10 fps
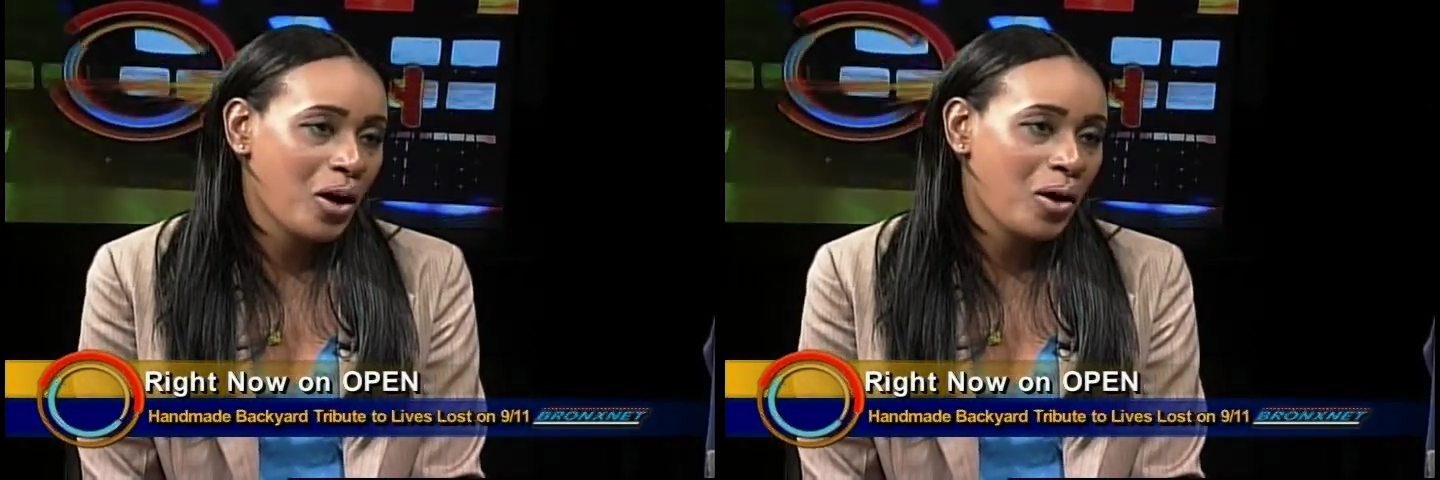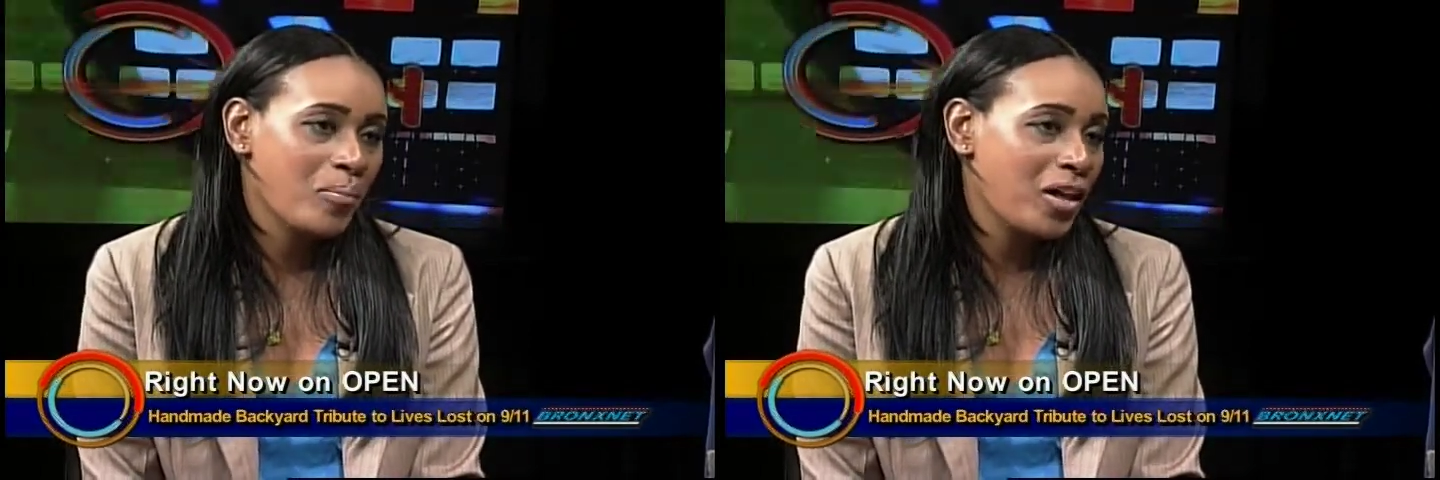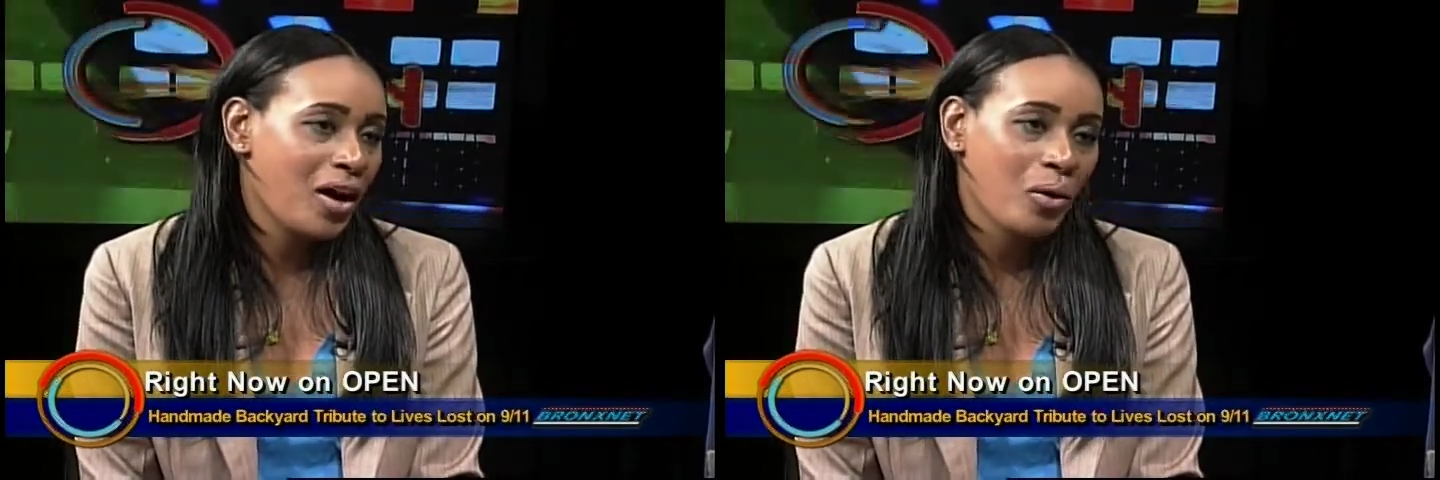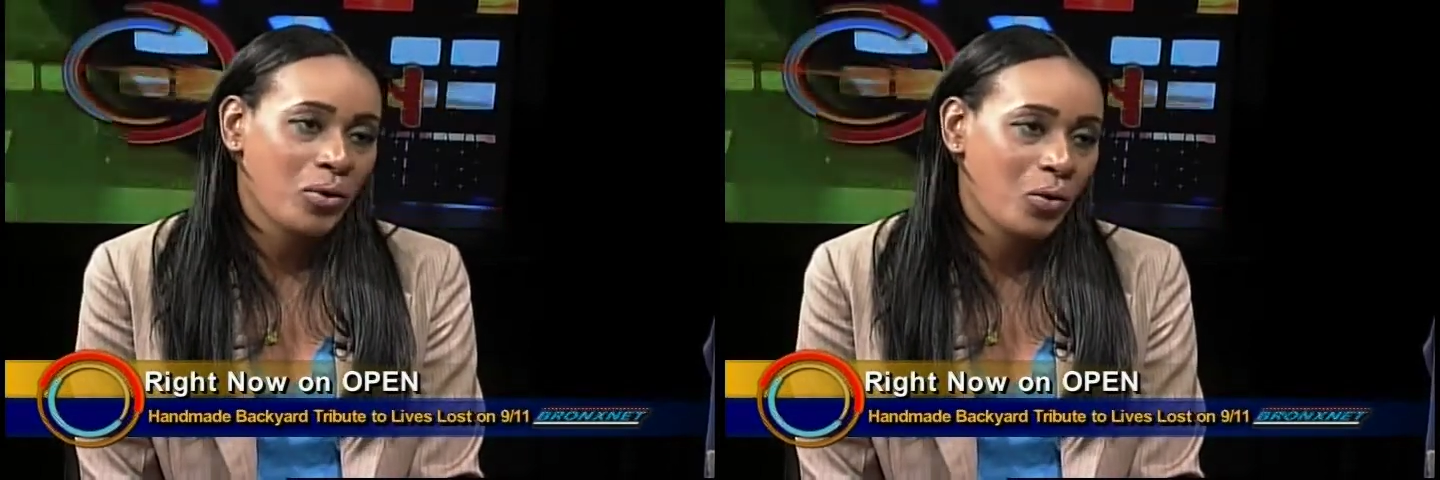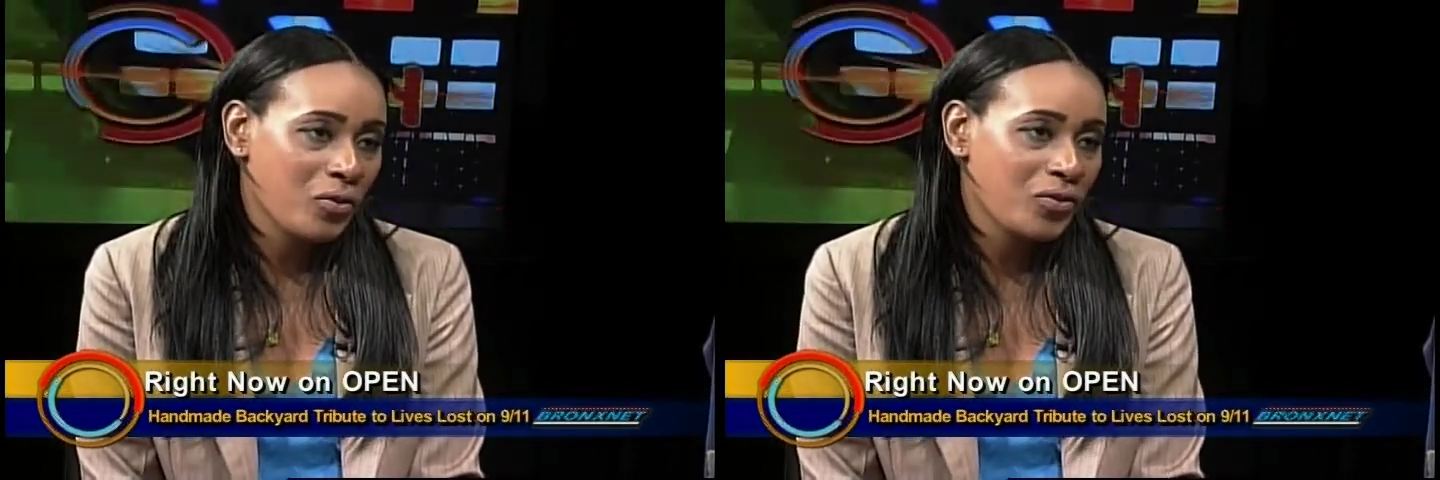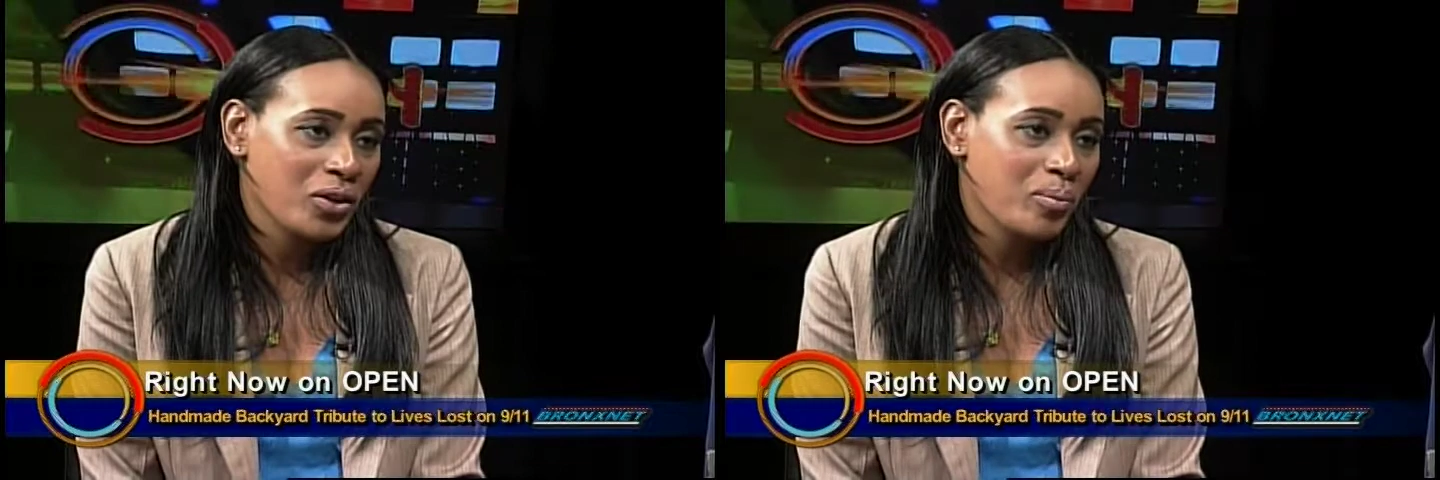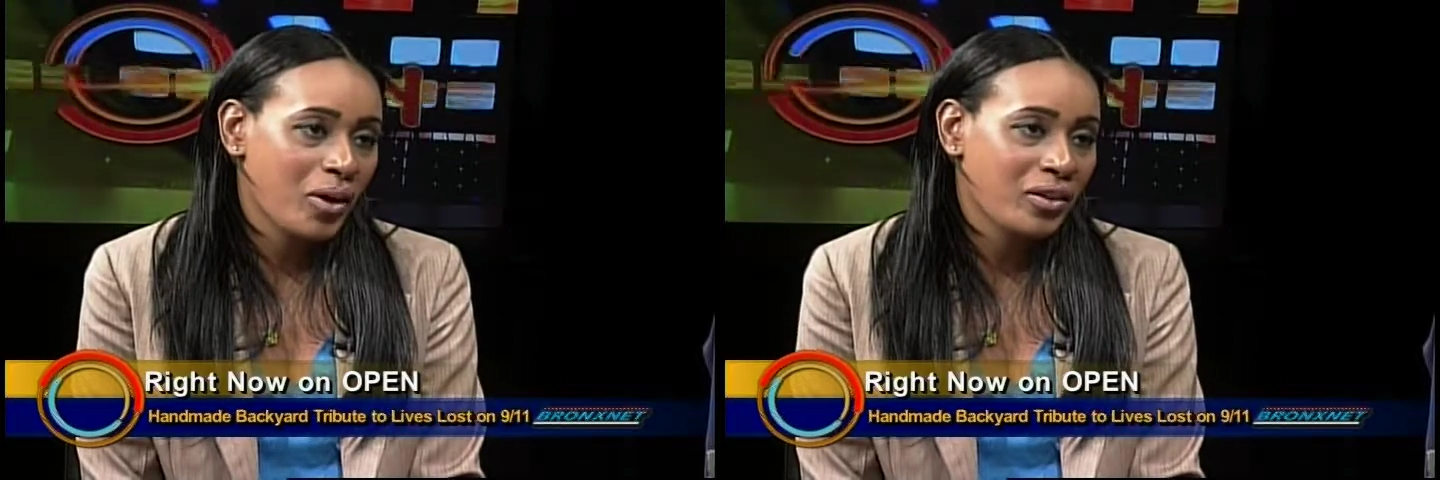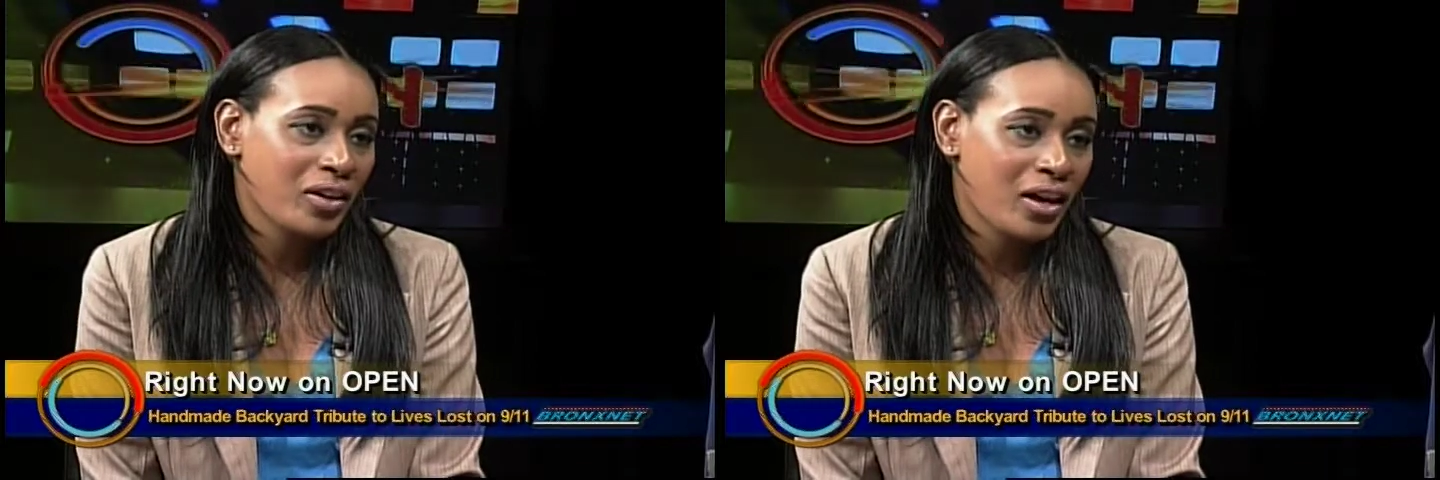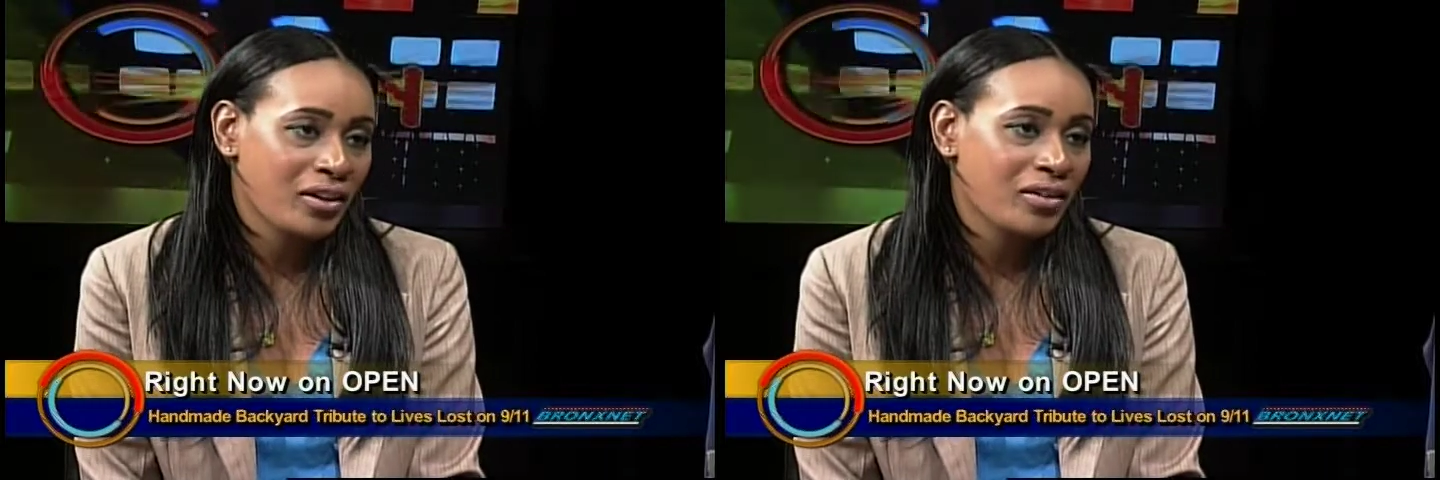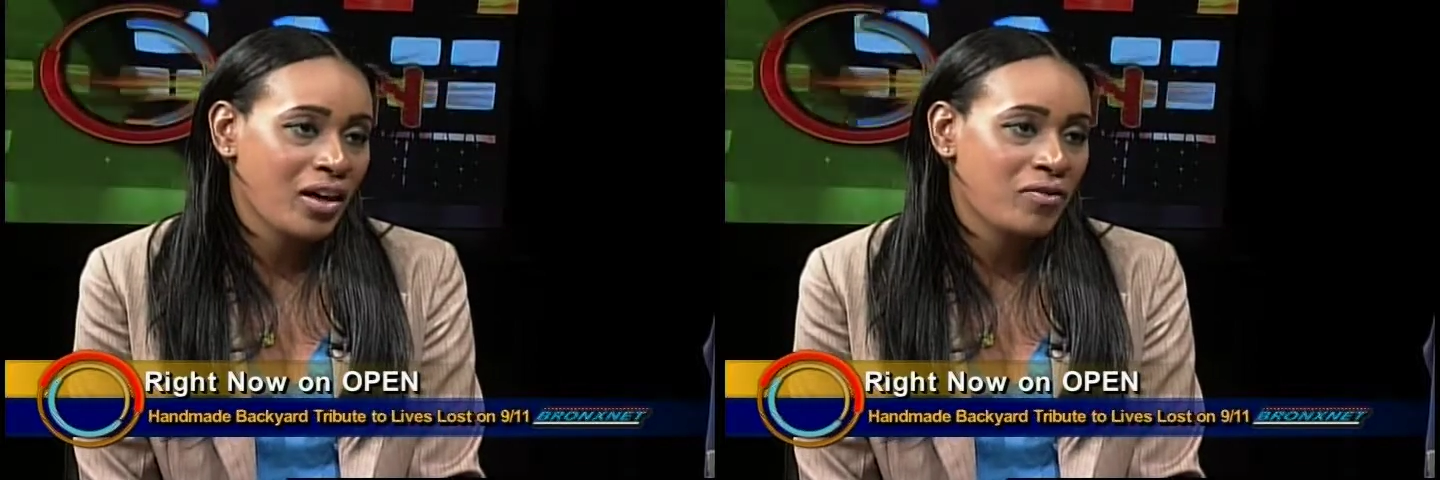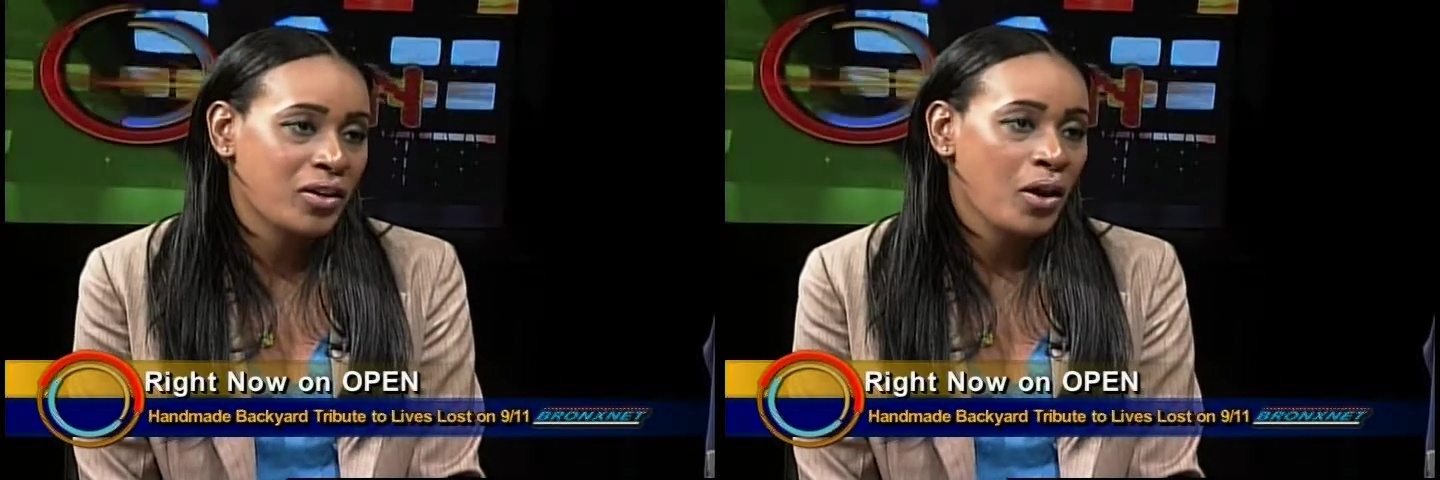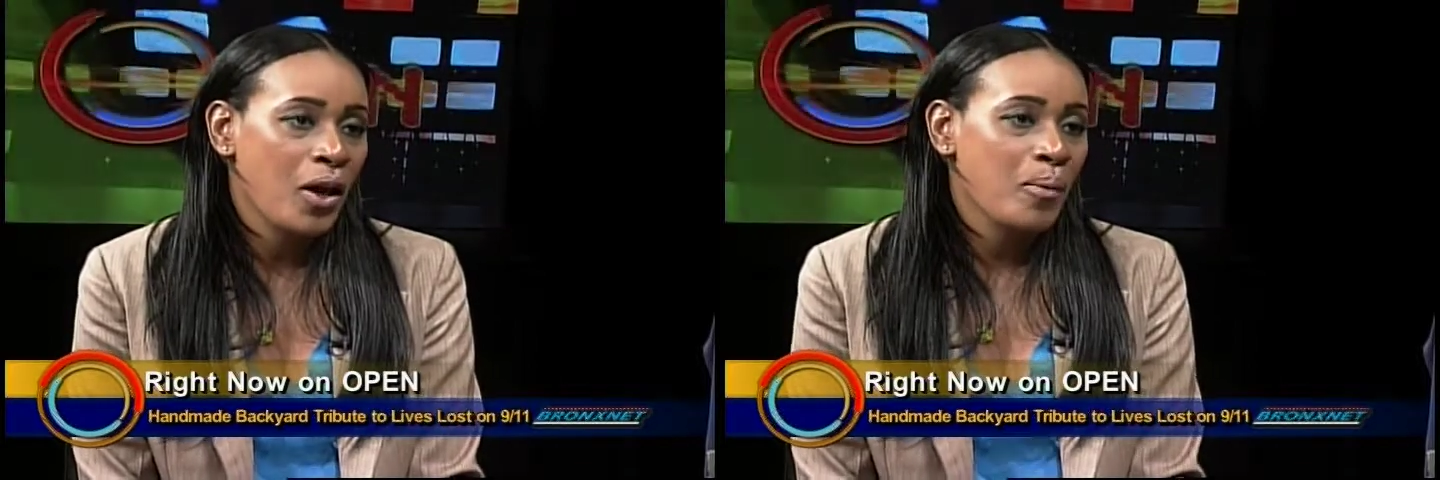and how we all feel about 9/11,